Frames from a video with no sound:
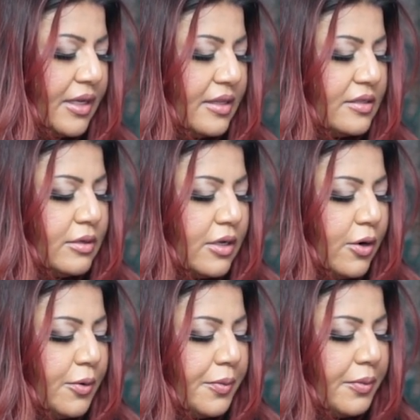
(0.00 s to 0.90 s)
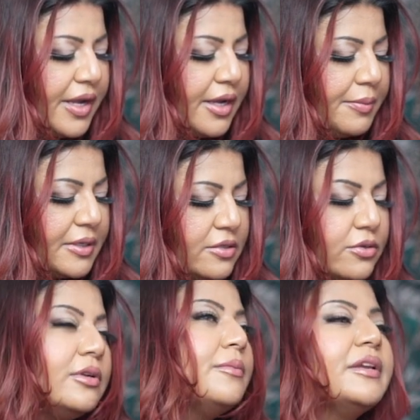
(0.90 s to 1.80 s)
this will go away a bit
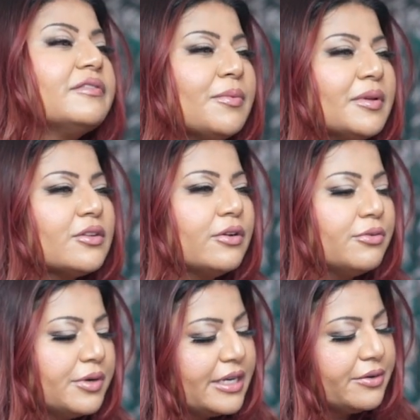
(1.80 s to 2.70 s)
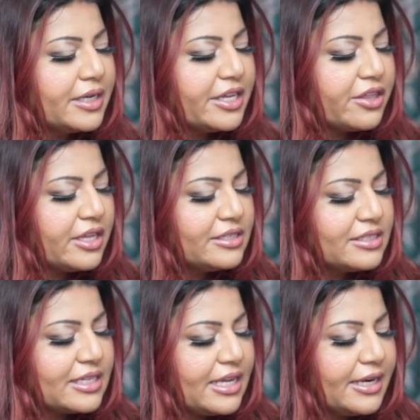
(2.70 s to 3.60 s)
sooner. But if someone's got really, really thin
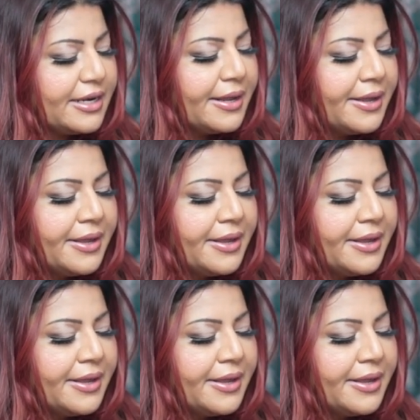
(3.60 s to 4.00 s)
skin,